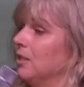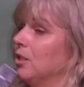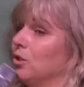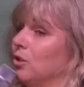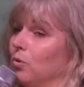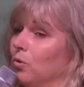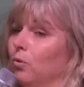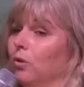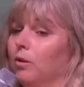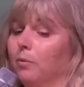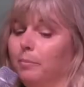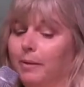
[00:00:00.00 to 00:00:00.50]
to
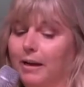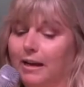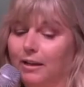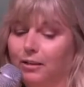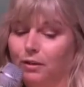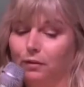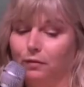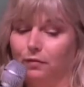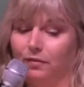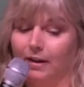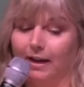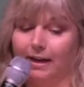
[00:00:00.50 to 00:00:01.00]
talk about
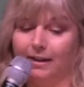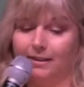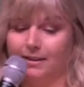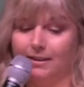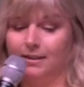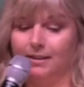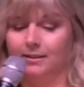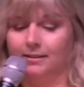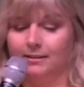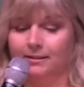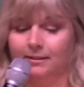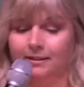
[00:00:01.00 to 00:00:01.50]
the
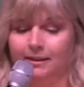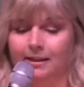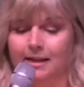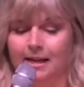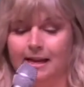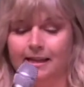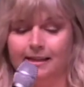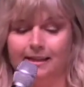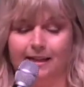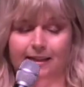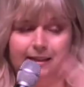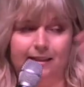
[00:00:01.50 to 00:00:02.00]
fact
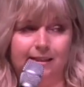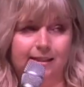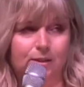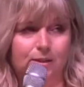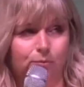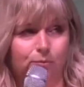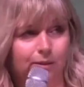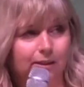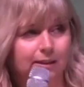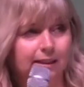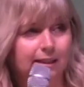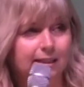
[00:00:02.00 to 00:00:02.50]
that
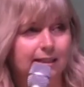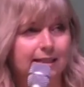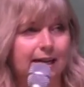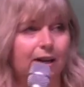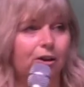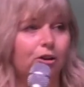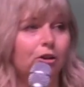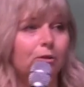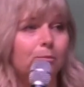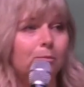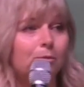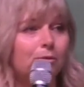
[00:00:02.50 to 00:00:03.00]
this really
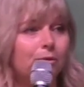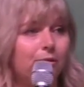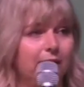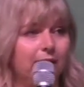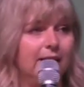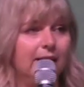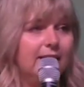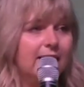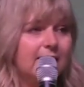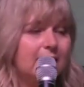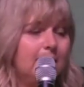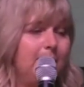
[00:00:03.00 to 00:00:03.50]
terrible
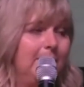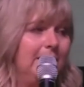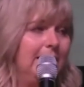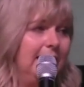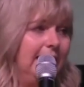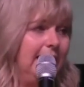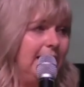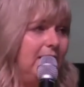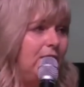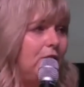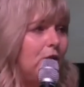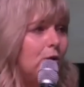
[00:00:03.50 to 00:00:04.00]
thing that's been
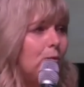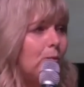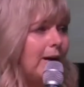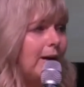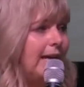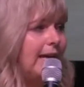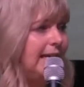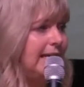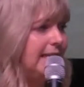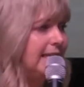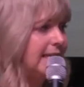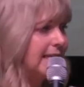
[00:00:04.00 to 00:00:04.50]
hidden
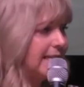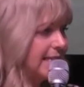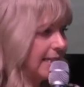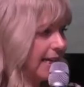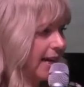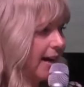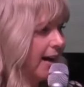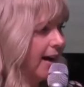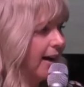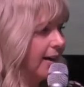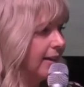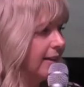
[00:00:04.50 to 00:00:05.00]
away in the
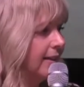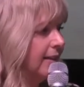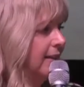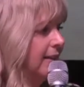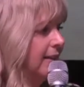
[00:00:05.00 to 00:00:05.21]
dark,